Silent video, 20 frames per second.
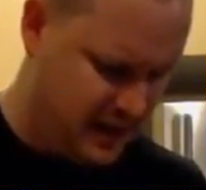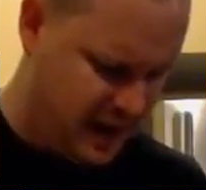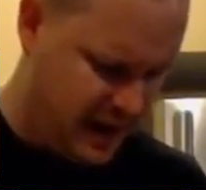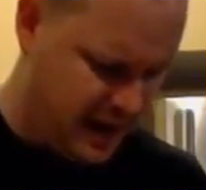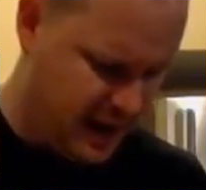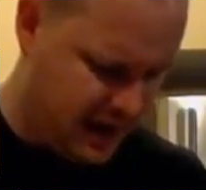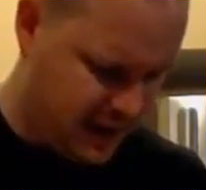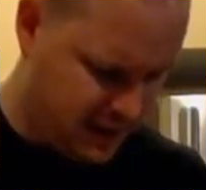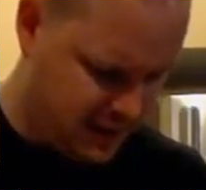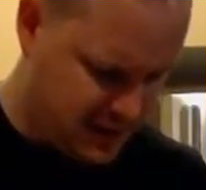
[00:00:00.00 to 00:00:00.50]

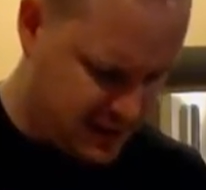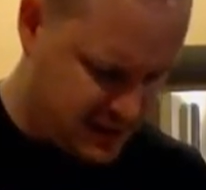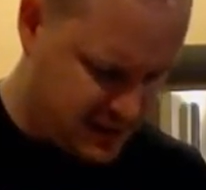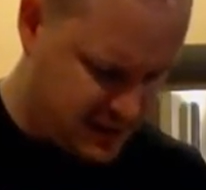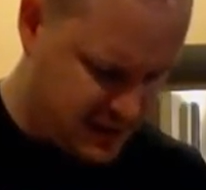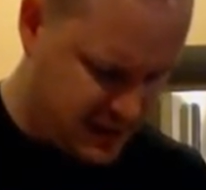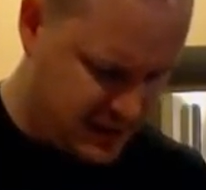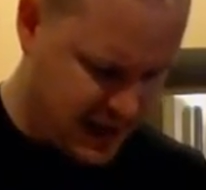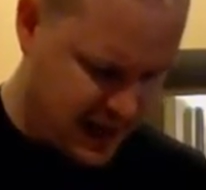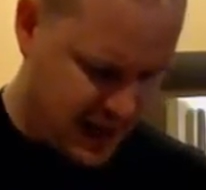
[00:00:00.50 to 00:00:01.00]
The
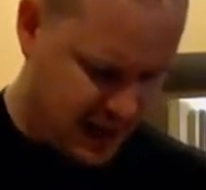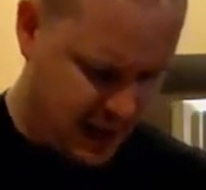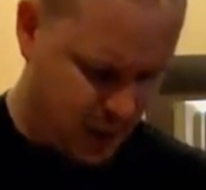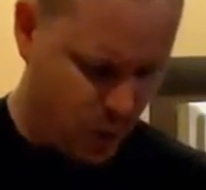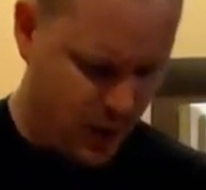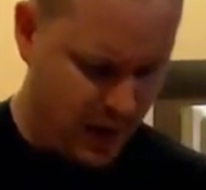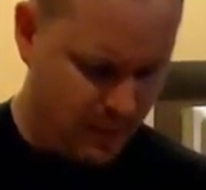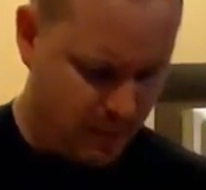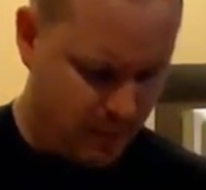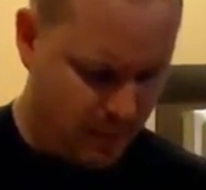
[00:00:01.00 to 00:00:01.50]
seeds are
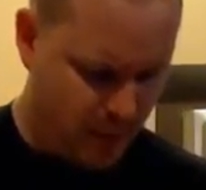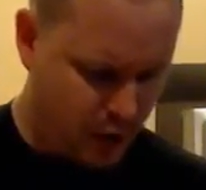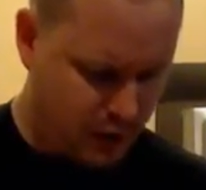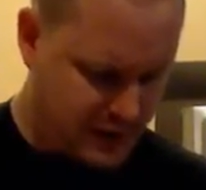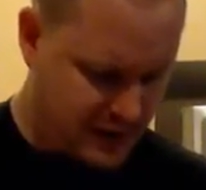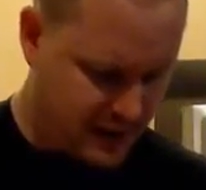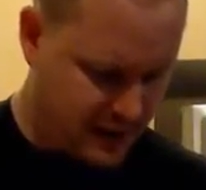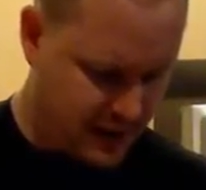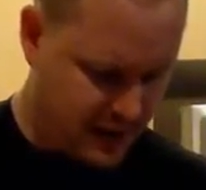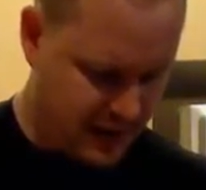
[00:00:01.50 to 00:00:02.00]
where
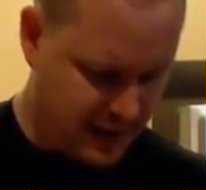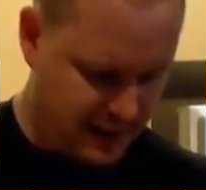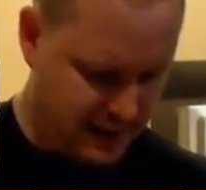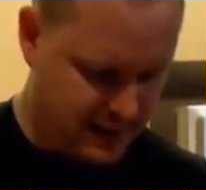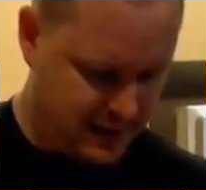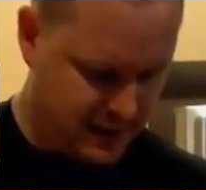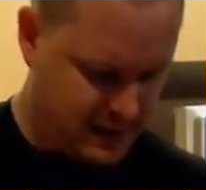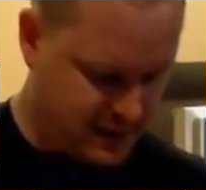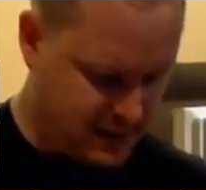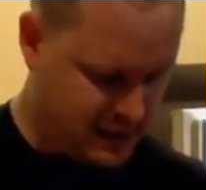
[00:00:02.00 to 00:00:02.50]
most of the heat
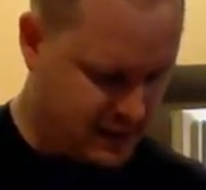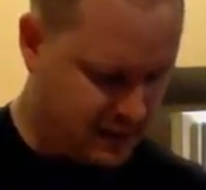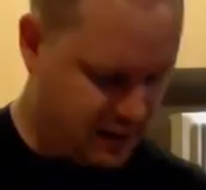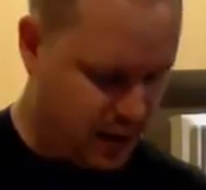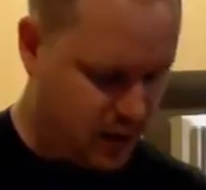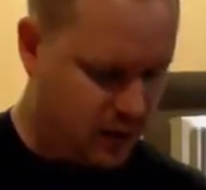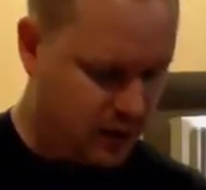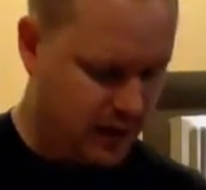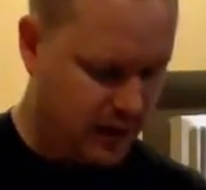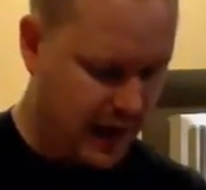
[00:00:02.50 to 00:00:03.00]
is, as
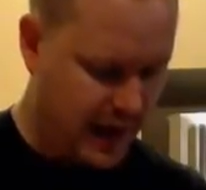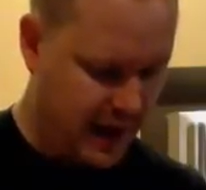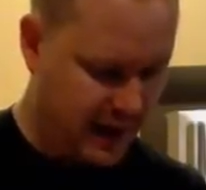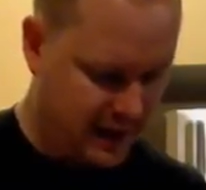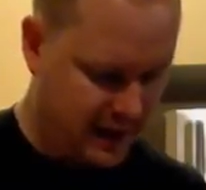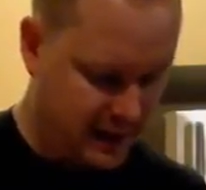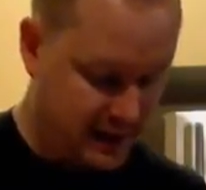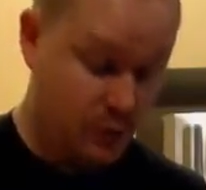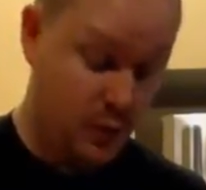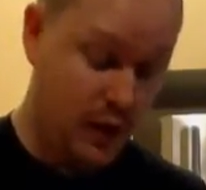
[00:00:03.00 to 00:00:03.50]
well
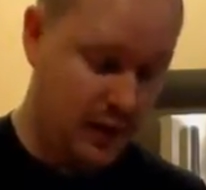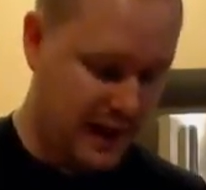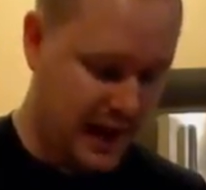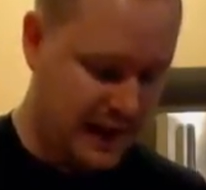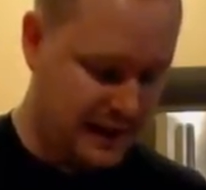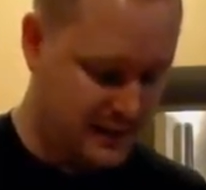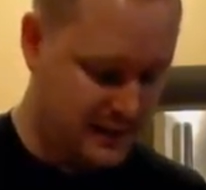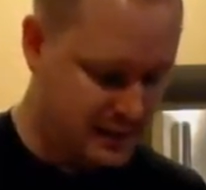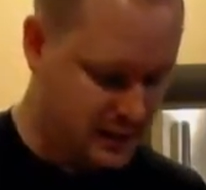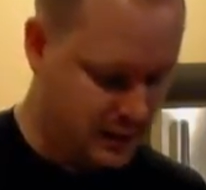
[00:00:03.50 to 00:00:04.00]

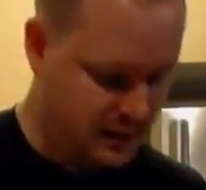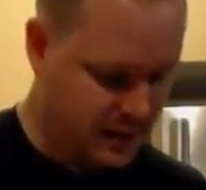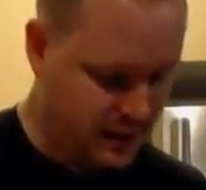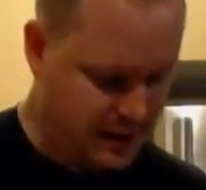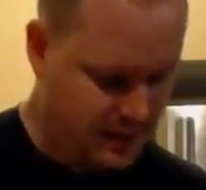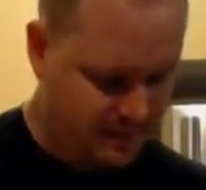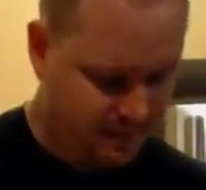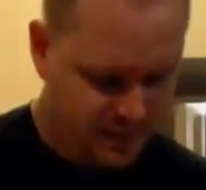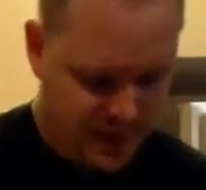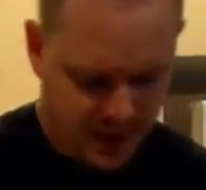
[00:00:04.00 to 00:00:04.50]
as
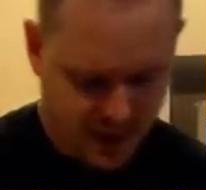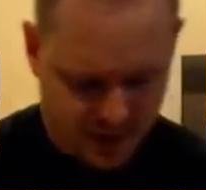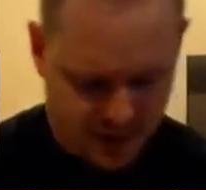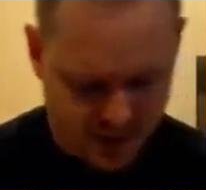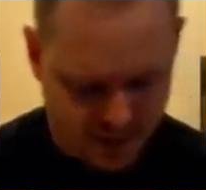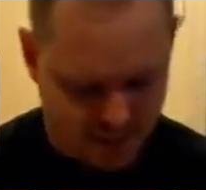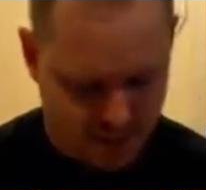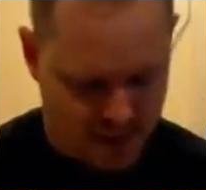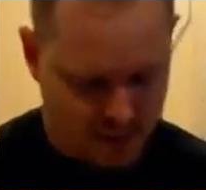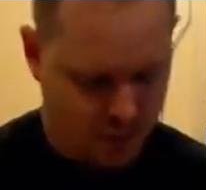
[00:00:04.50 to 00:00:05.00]
the
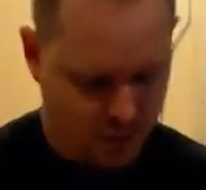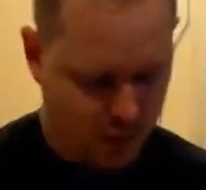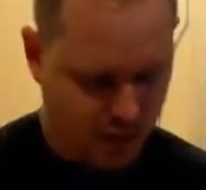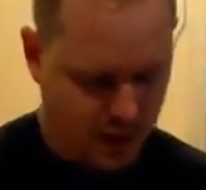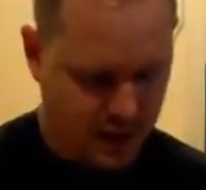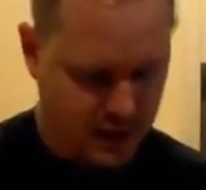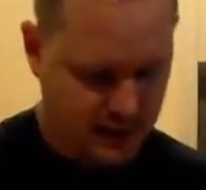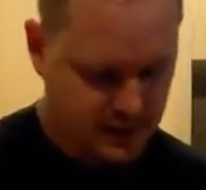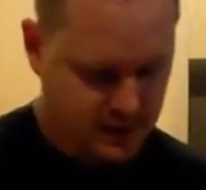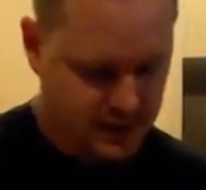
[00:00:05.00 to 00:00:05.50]

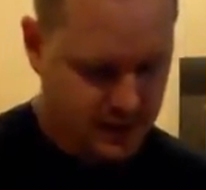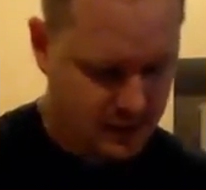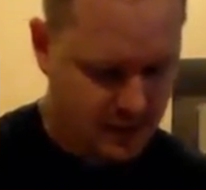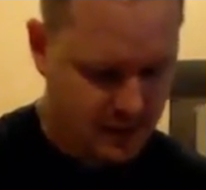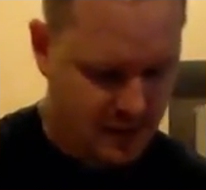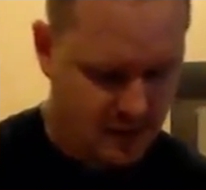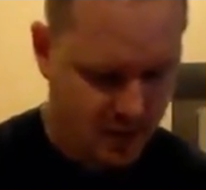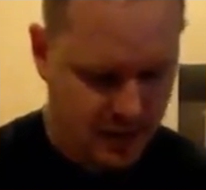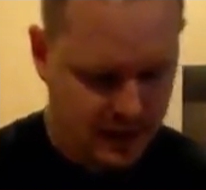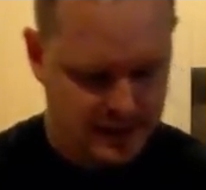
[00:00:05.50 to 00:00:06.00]
membrane. So the
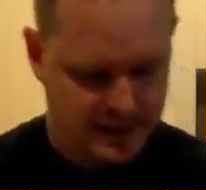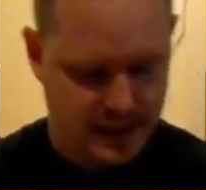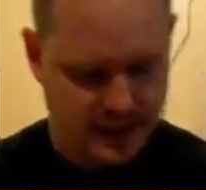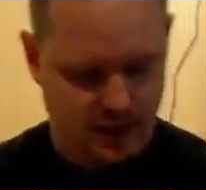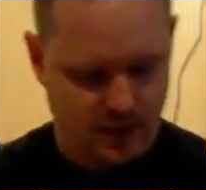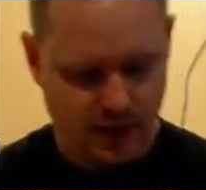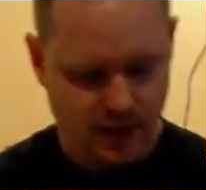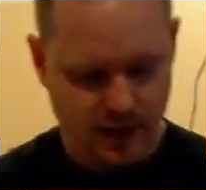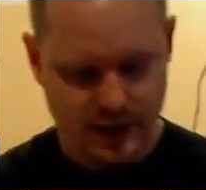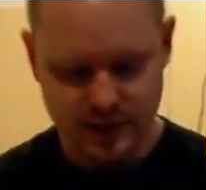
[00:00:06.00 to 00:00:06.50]
membrane's that
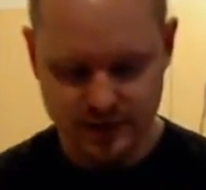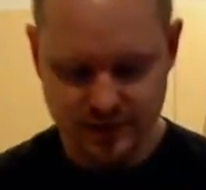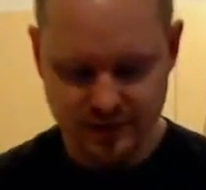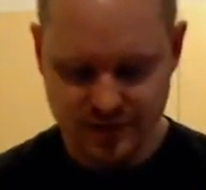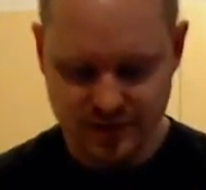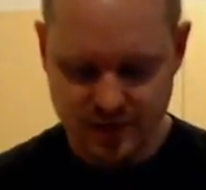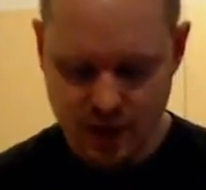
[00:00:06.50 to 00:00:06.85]
kind of